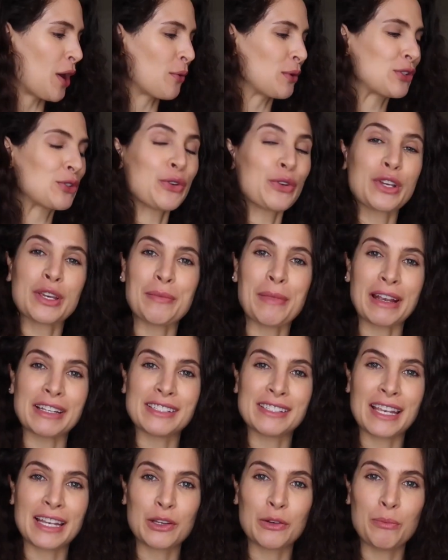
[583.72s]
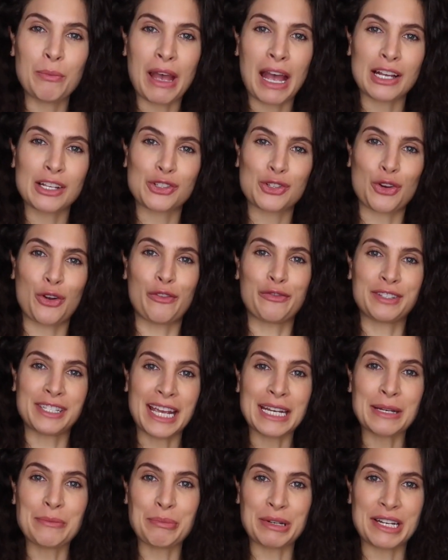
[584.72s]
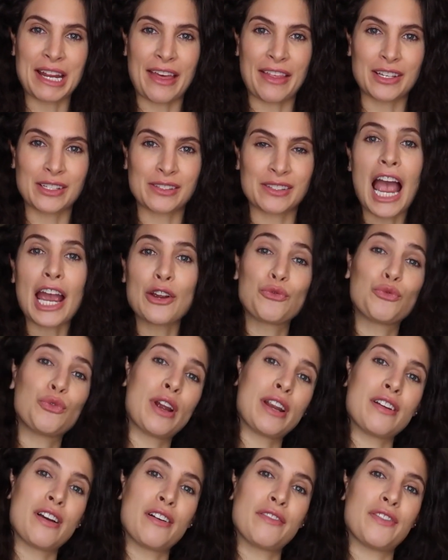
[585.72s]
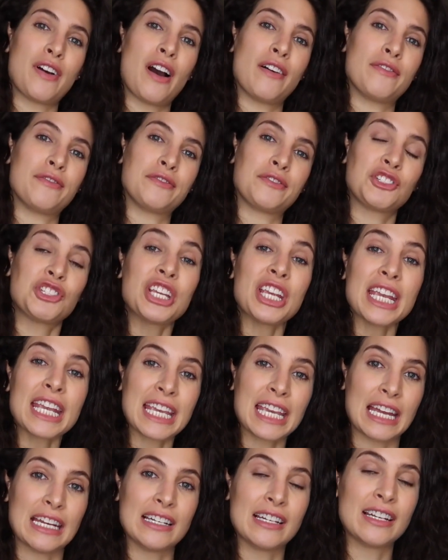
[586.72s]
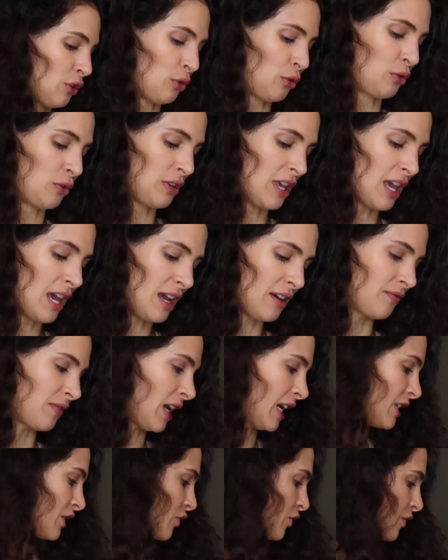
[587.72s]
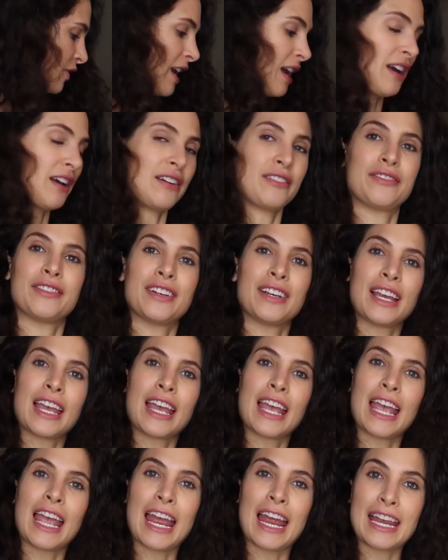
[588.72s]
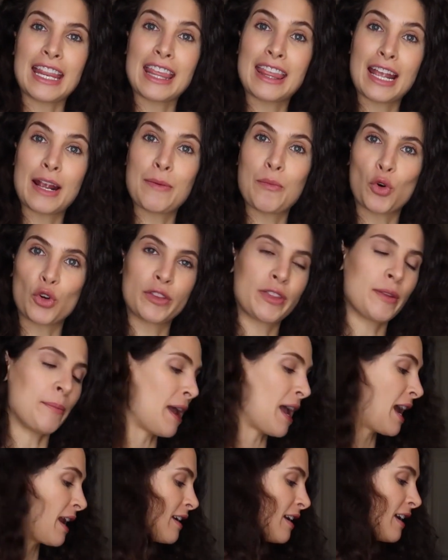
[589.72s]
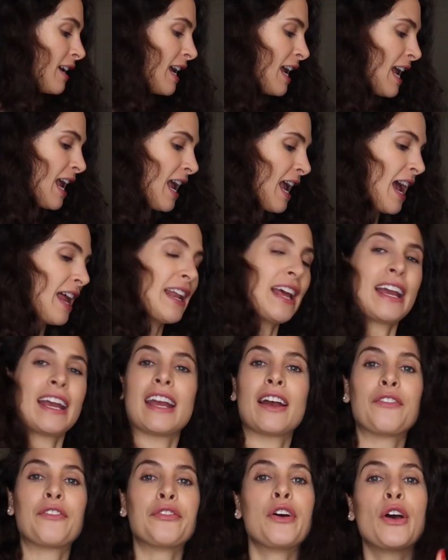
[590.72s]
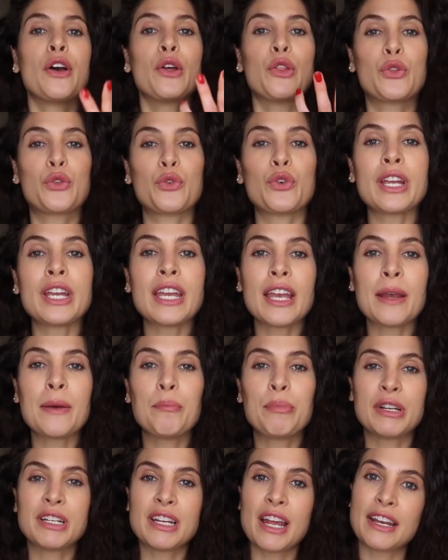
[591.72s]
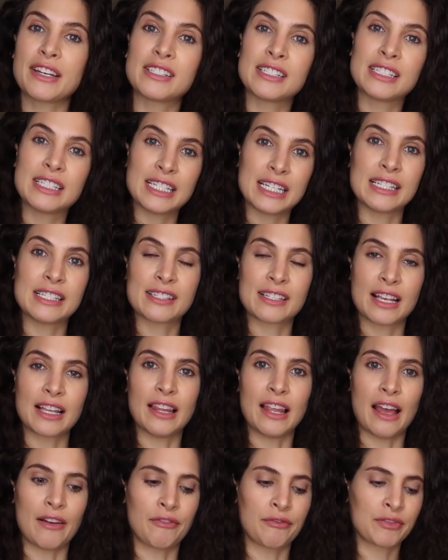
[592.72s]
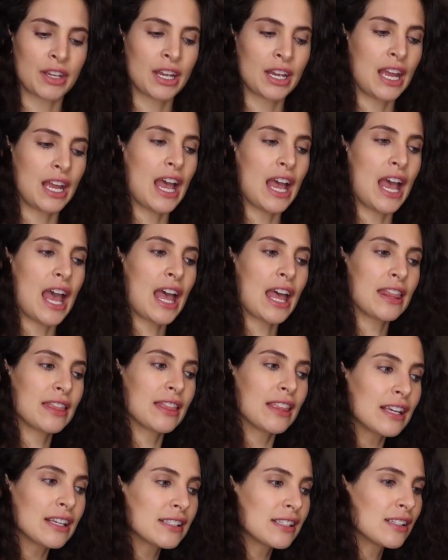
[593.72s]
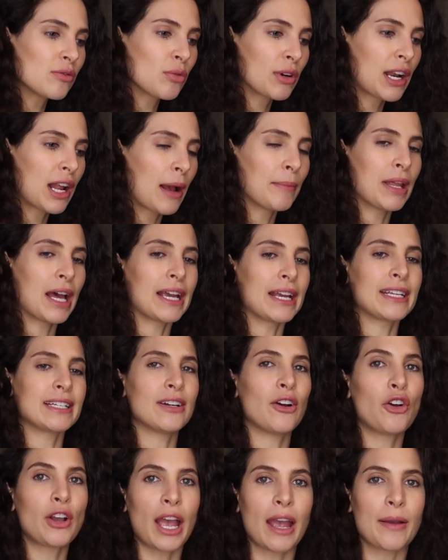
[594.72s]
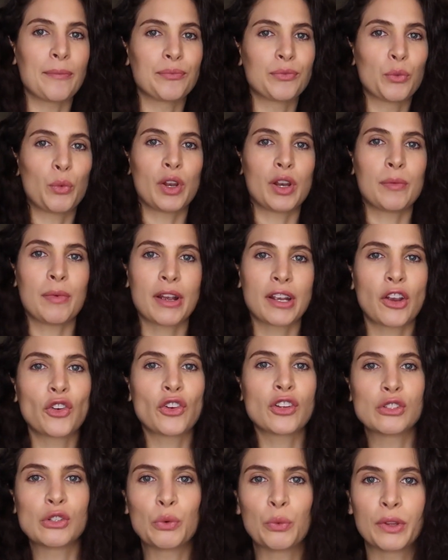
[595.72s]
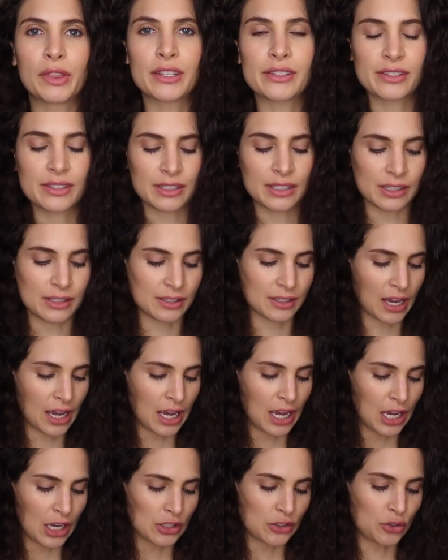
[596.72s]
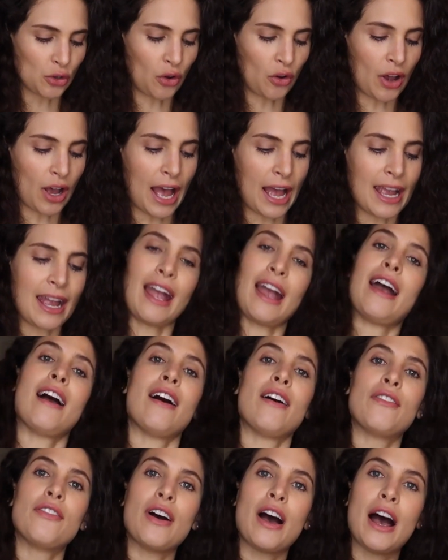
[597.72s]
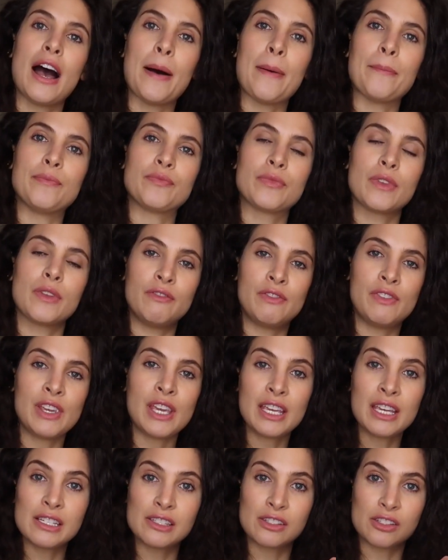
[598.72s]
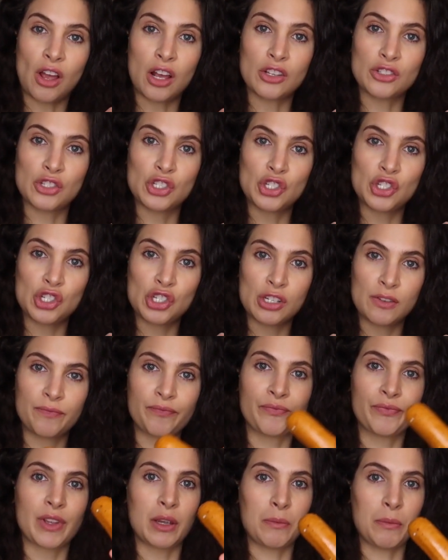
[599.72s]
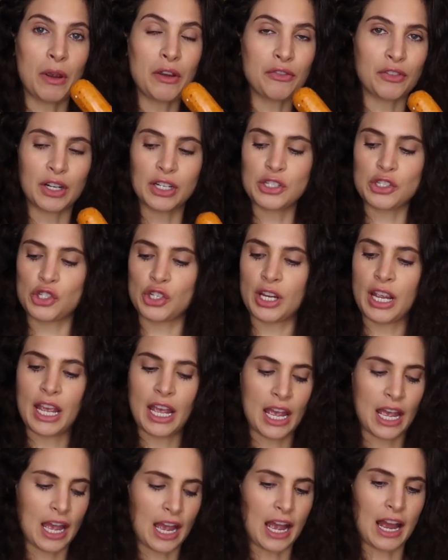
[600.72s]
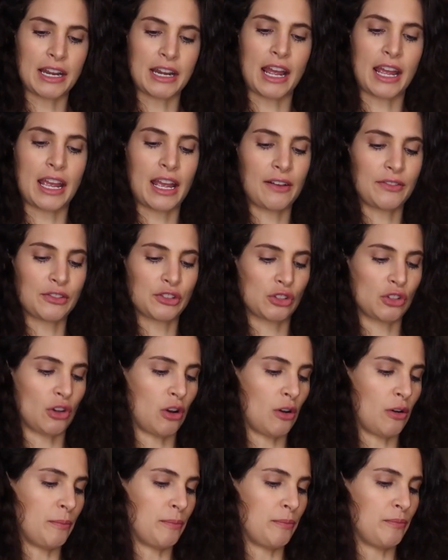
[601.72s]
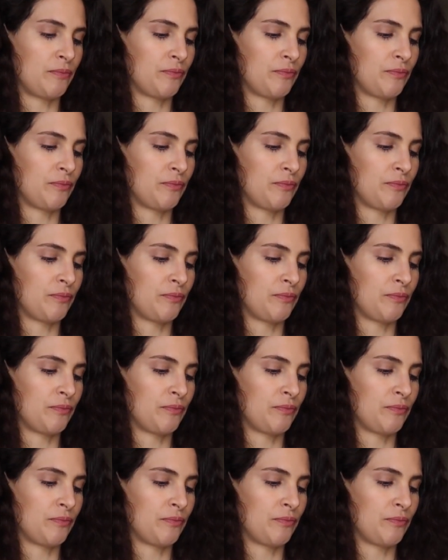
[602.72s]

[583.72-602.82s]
I was cooking my second batch of 10 empanadas, I ran off of chicken. So yeah, I don't have anything more in the pan. And I have 3 empanada discs left. And this is when I'm like, okay, what am I gonna do with this disc? So I have vegan sausage in my fridge, and I have some